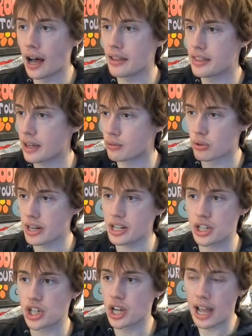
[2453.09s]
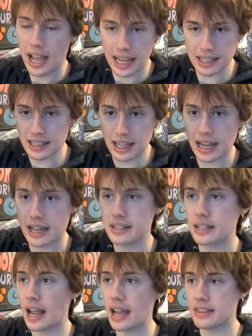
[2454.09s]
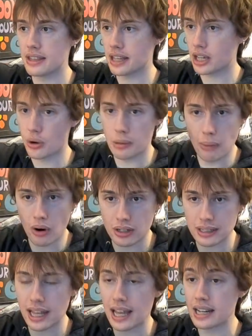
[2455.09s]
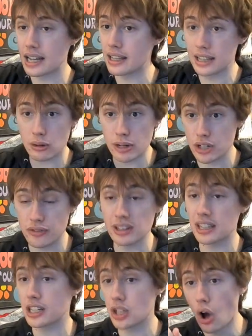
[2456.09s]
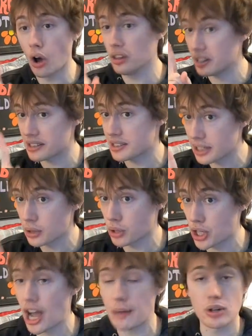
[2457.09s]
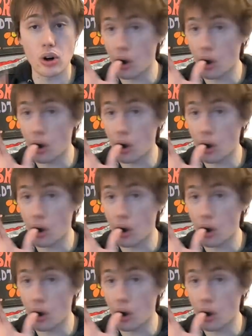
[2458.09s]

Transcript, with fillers: They reach Helland, and then they go to Markland, and then they reach Vinland, all in a single chapter.